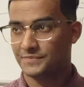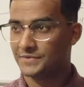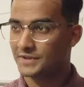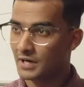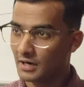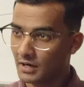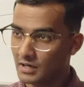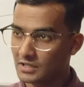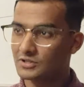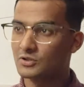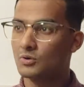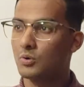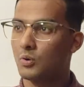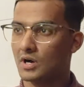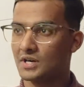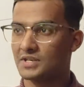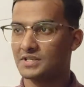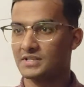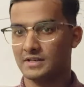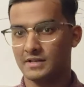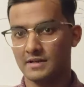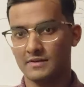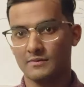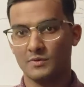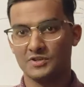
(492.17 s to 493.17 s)
third
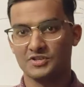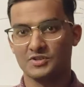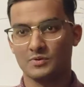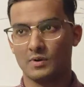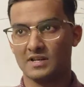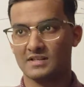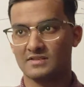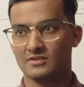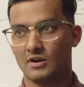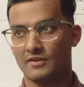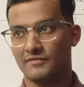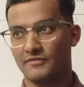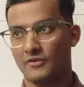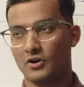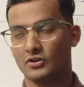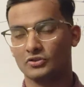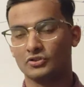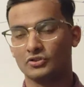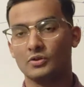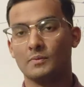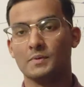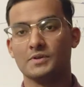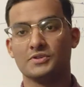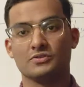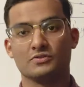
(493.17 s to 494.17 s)
quarter, which was of
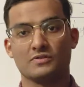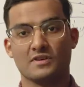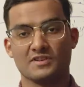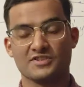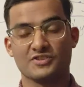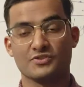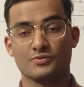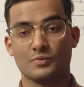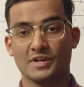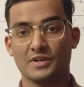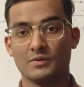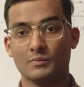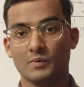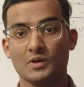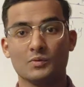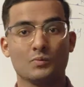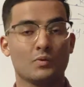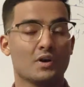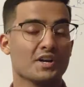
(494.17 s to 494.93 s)
October 2021,